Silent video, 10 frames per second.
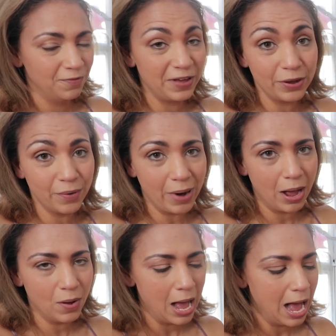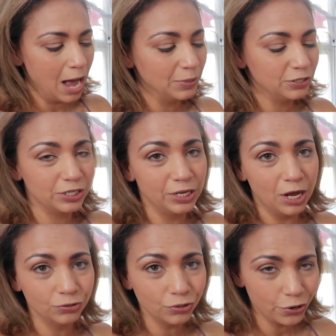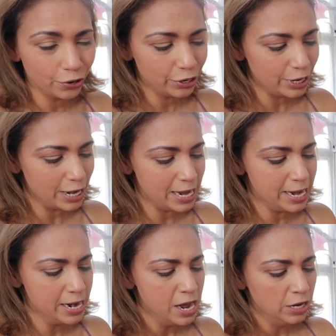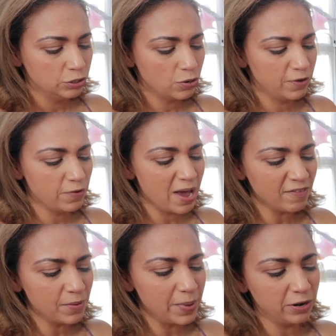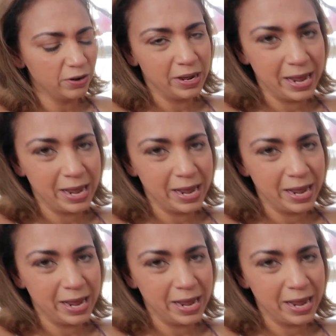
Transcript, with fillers: figure out how much cilantro you're gonna need. So if you have about a